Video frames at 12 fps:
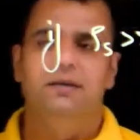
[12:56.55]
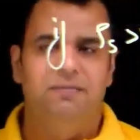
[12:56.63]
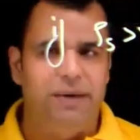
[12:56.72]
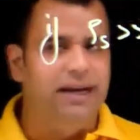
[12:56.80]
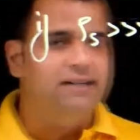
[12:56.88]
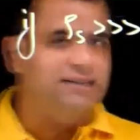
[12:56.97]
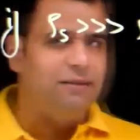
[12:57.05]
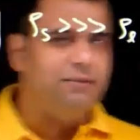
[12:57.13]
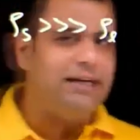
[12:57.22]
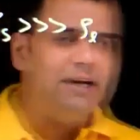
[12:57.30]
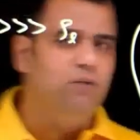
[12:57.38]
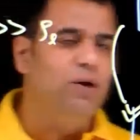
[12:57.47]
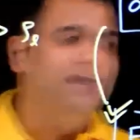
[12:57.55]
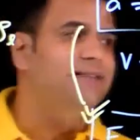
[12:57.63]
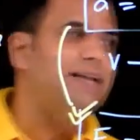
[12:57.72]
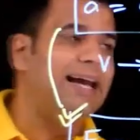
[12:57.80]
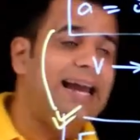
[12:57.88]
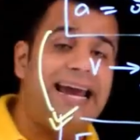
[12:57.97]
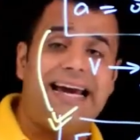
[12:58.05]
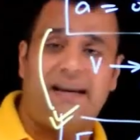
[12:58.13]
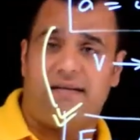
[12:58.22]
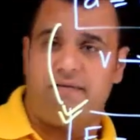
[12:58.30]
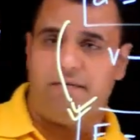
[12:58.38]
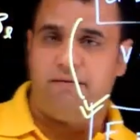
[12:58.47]
Meaning sometime when it is the
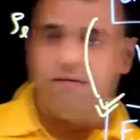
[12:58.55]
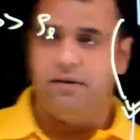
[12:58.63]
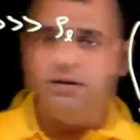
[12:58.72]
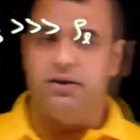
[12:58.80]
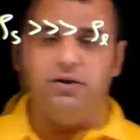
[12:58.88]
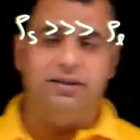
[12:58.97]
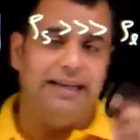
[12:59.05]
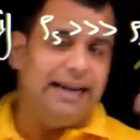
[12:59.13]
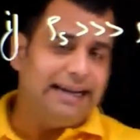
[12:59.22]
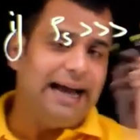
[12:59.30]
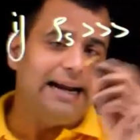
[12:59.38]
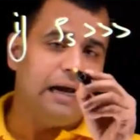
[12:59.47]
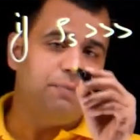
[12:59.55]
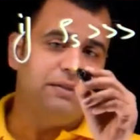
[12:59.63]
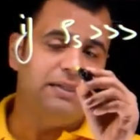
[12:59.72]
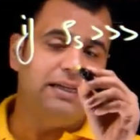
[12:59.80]
air. So that happens in